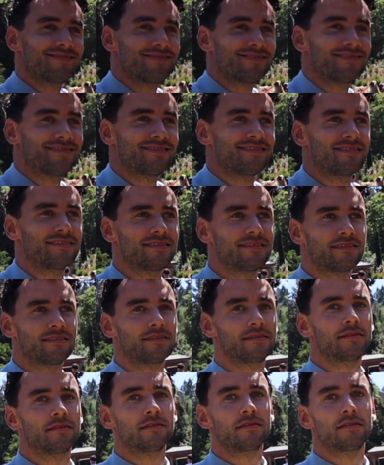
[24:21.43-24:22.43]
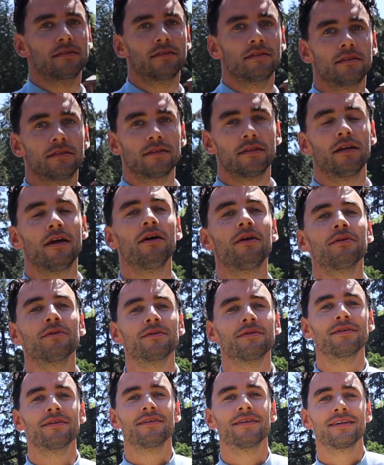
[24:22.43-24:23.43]
Smells like what?
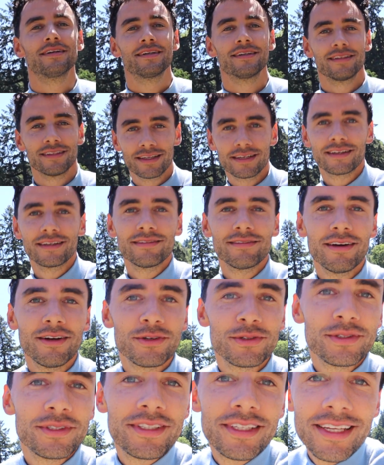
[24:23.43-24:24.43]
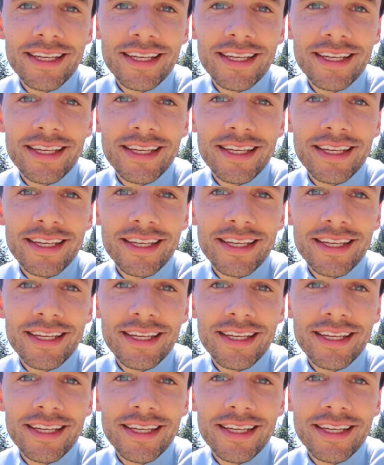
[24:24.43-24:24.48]
Oh, like a root.